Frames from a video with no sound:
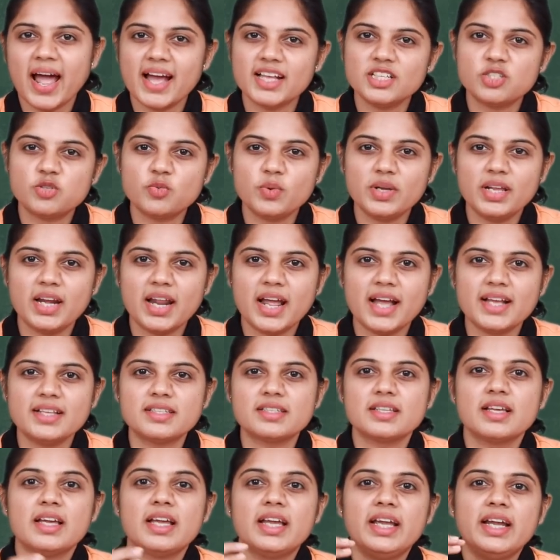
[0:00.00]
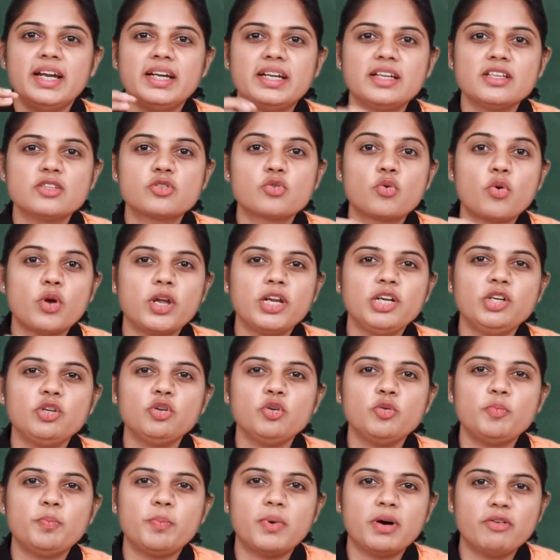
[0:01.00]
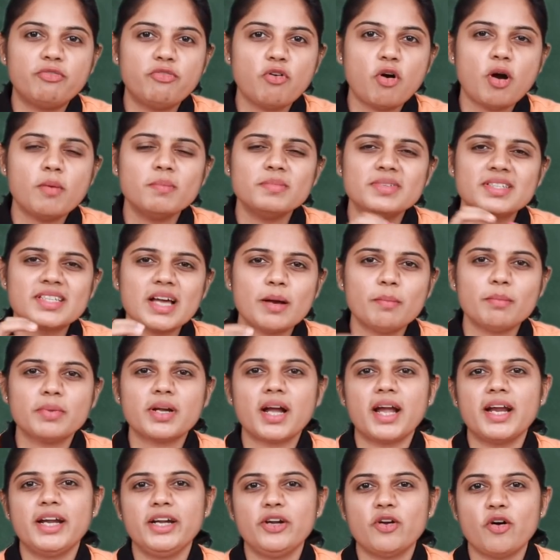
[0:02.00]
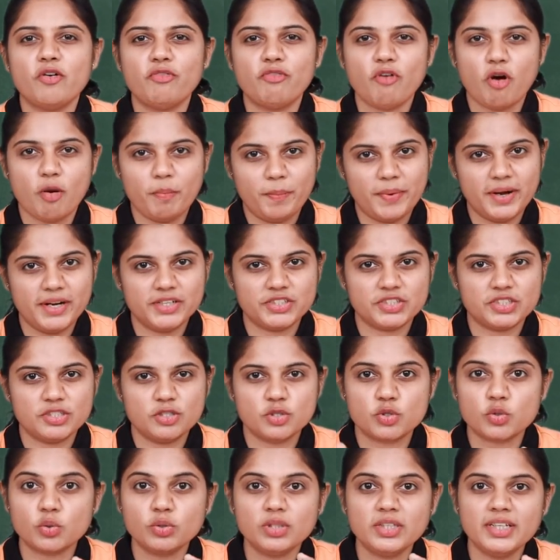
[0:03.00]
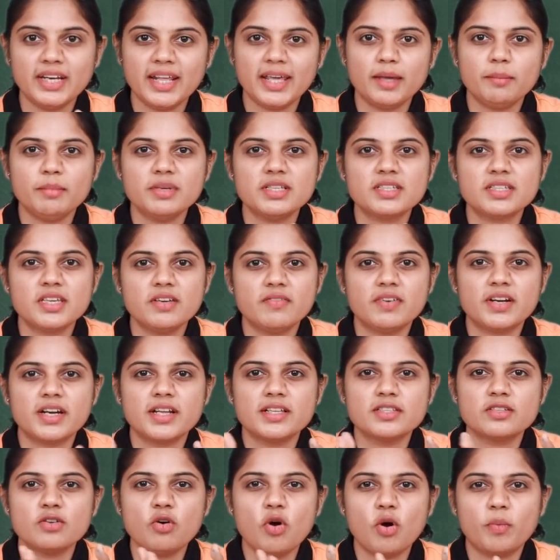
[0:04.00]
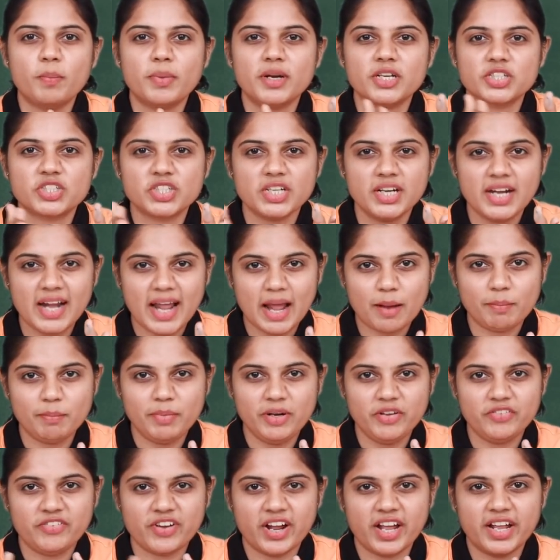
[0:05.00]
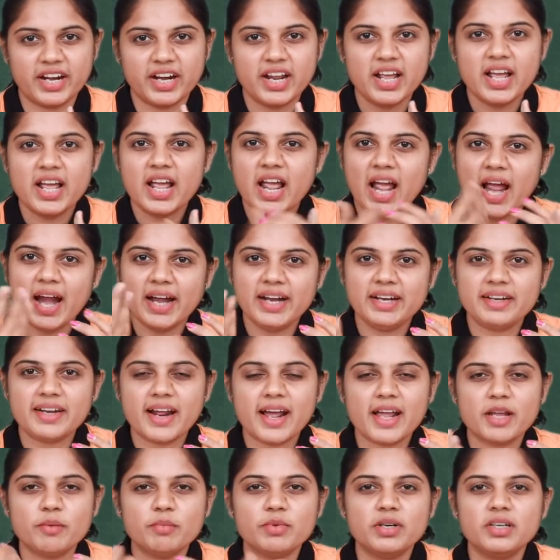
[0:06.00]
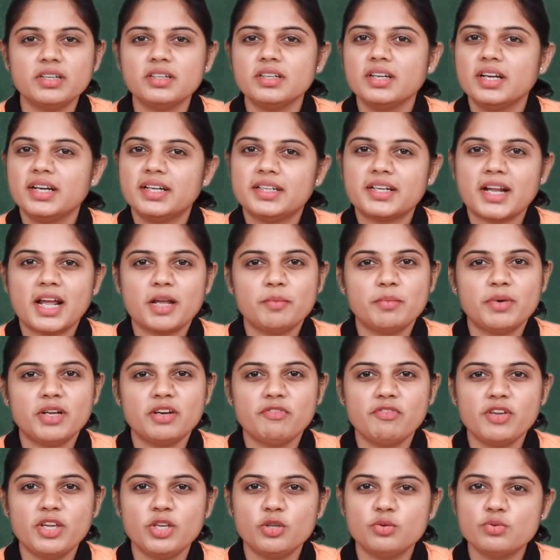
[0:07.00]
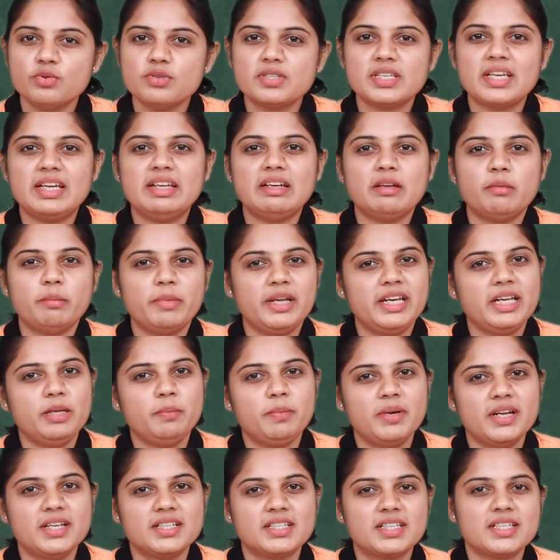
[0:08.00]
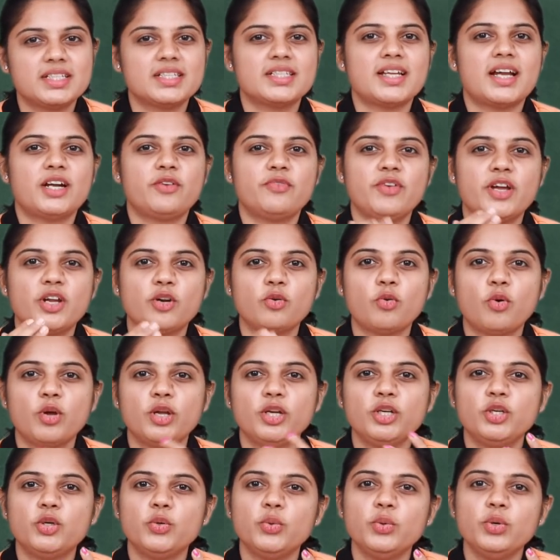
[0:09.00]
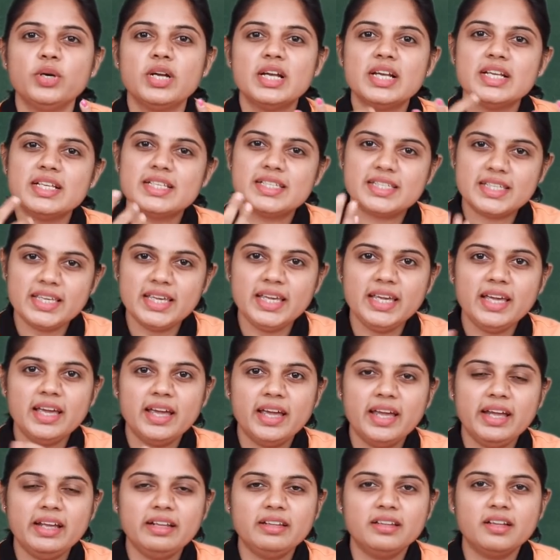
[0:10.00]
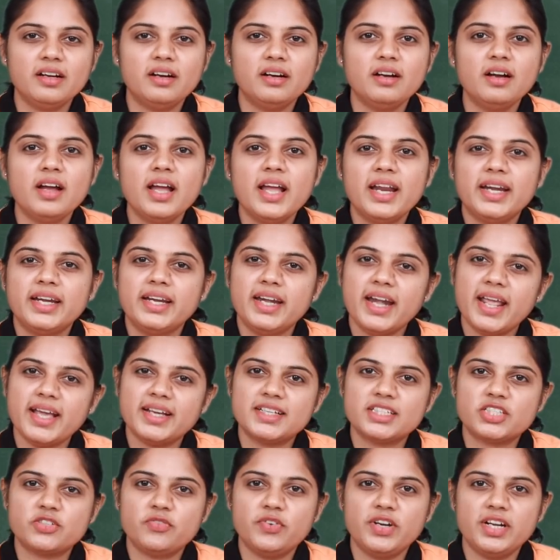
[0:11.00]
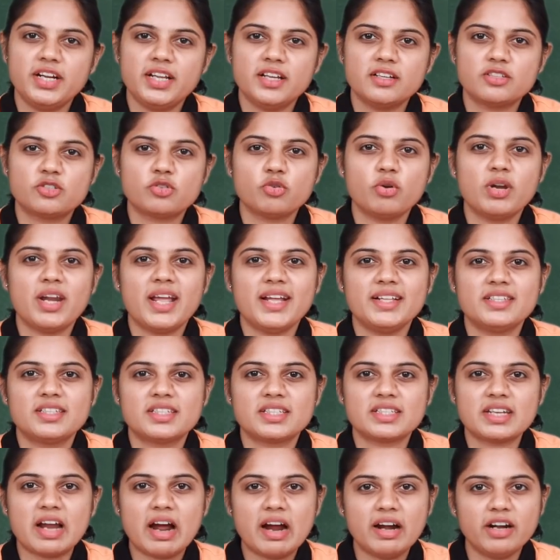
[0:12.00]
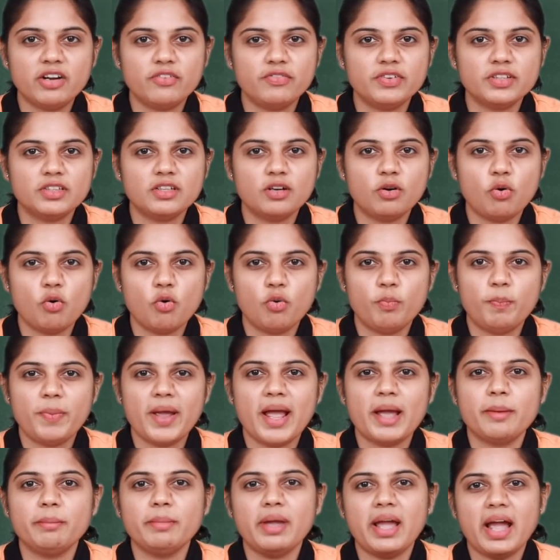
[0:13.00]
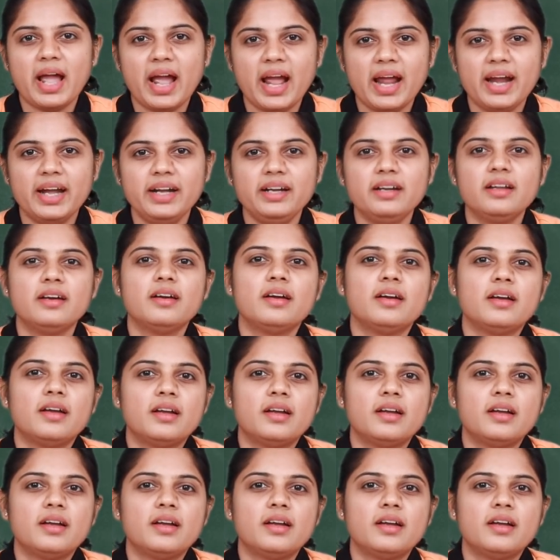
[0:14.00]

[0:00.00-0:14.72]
as well as it is going to perform some kind of operation. So the name is given as an operational amplifier. And timer, timer we use in many places that we are going to see in the next video. So let's start with the op-amp and